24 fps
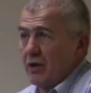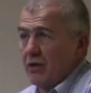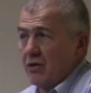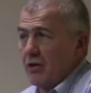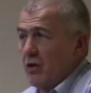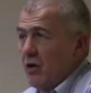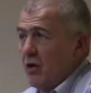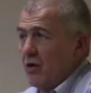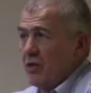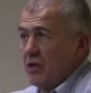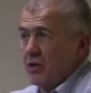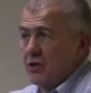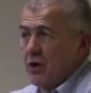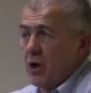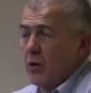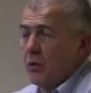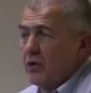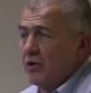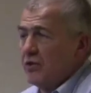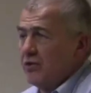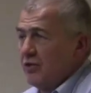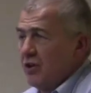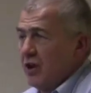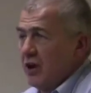that's our, it's
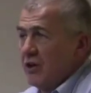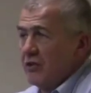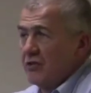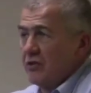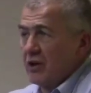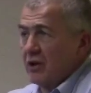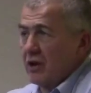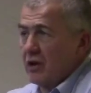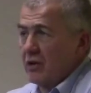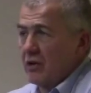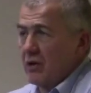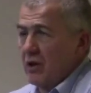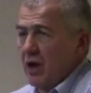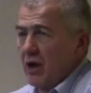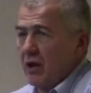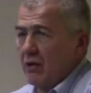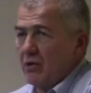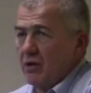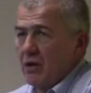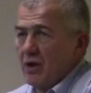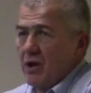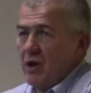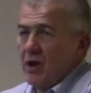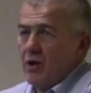always changing, and,
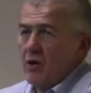and